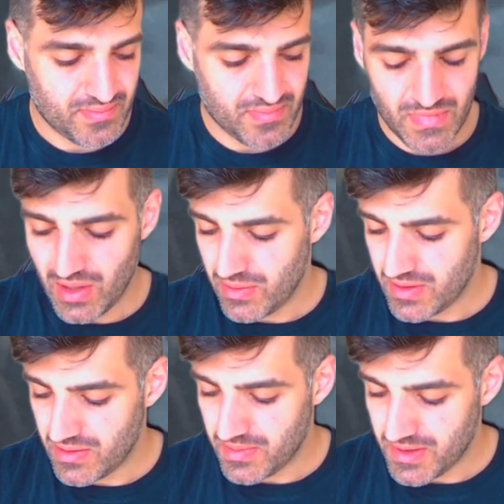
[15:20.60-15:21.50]
I
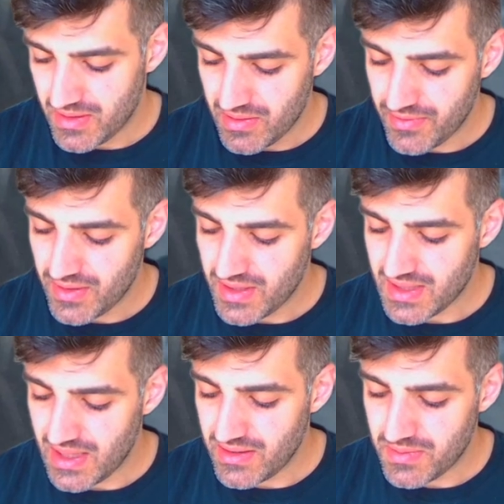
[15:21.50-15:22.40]
wasn't supposed to go for this
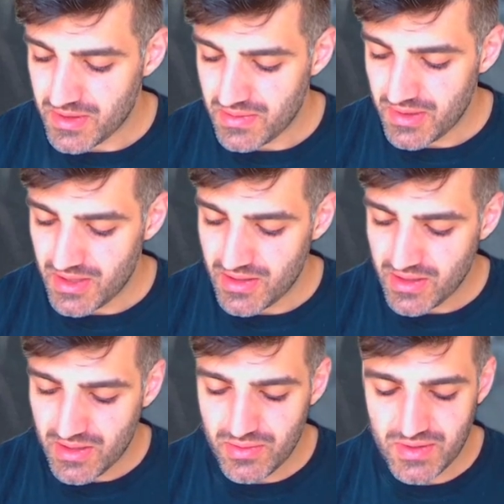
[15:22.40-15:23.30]
guy. It's supposed to be another
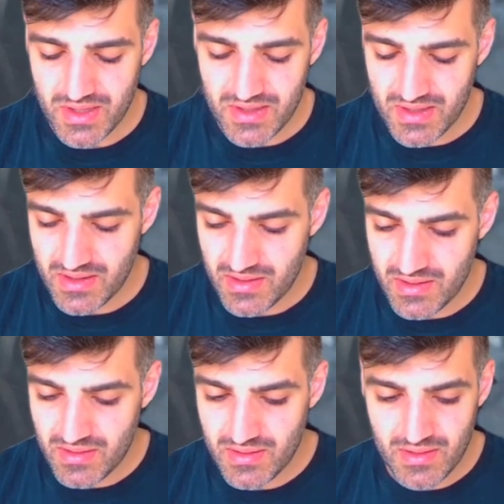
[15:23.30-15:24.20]
Caduceus.
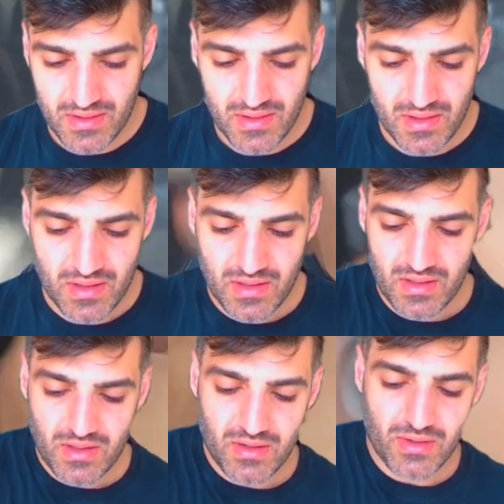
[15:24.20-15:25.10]

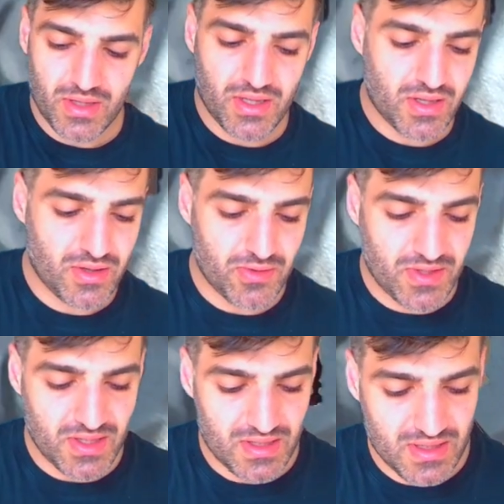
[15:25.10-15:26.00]
Go another
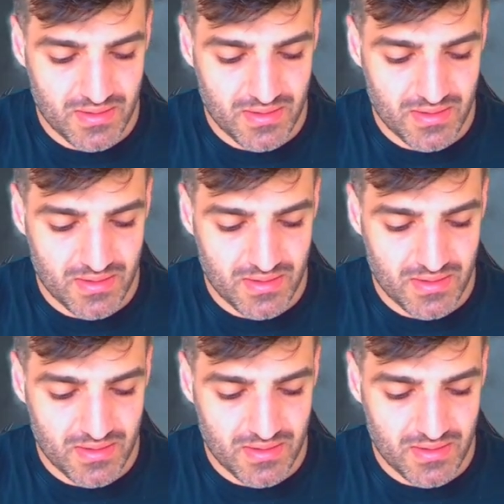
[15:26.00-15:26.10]
Caduceus.